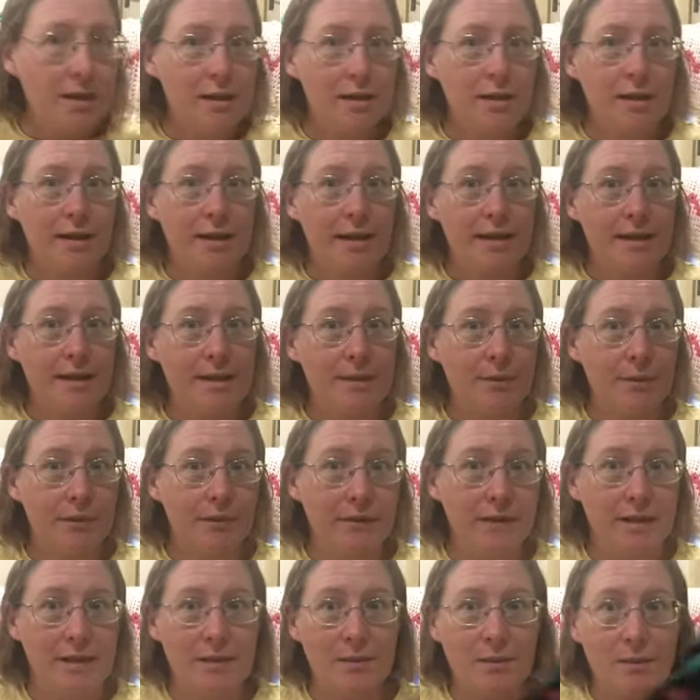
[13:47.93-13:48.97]
So let's move
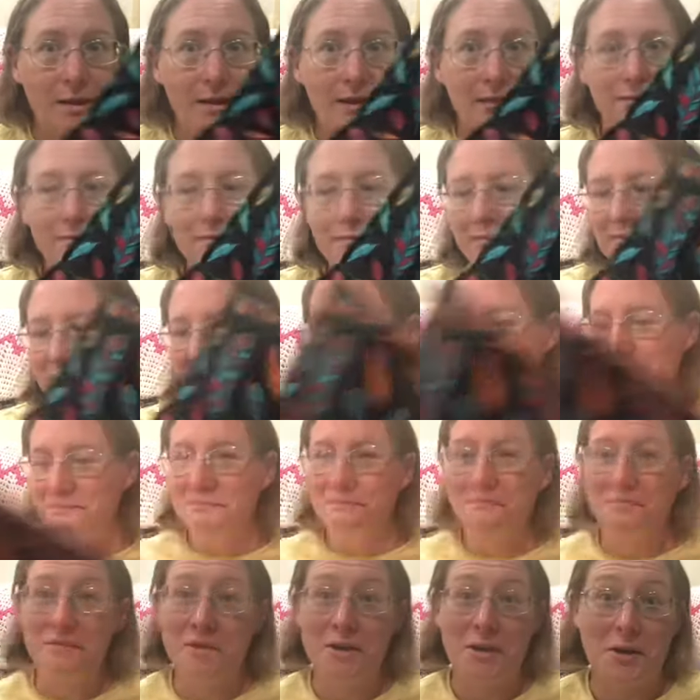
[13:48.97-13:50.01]
this one
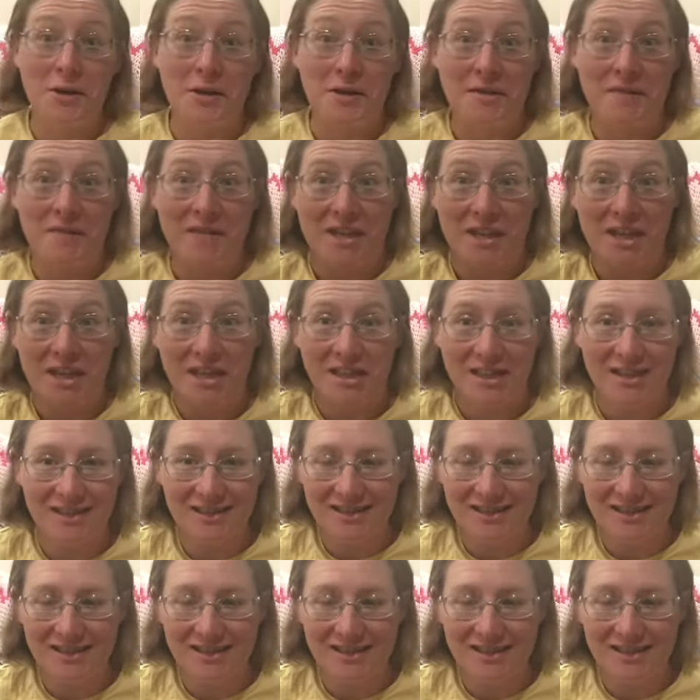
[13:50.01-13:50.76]
over here.